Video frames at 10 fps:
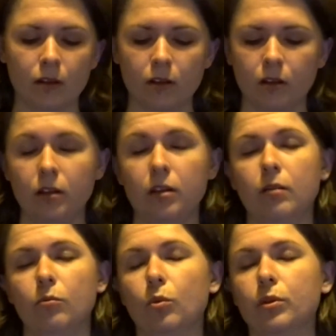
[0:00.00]
He
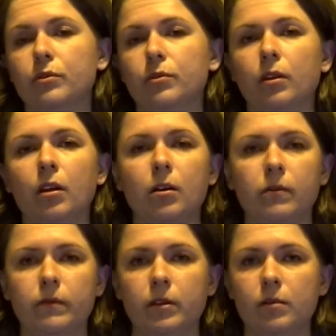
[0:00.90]
didn't want to laugh
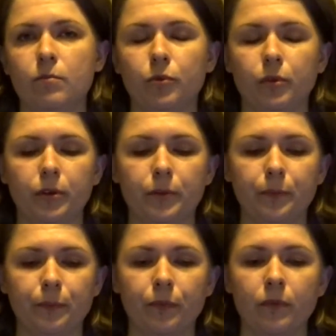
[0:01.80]
anymore
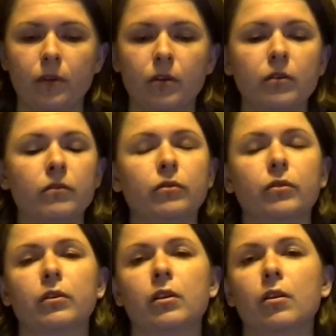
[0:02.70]
for a
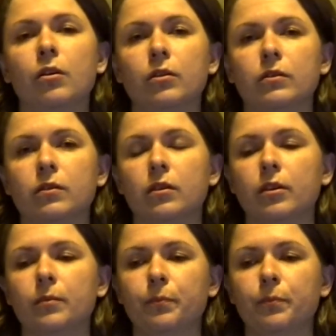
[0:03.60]
long time.